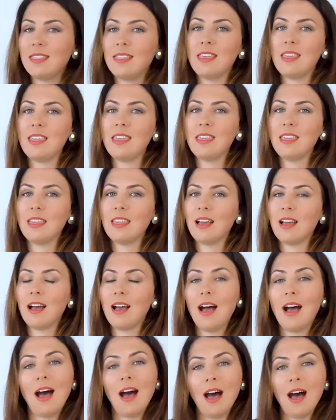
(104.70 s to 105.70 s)
The
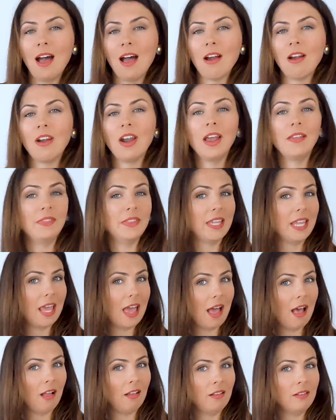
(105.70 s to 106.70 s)
R and the
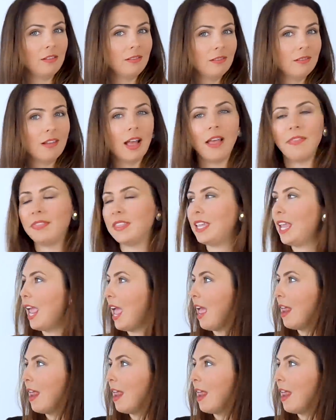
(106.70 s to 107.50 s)
L at the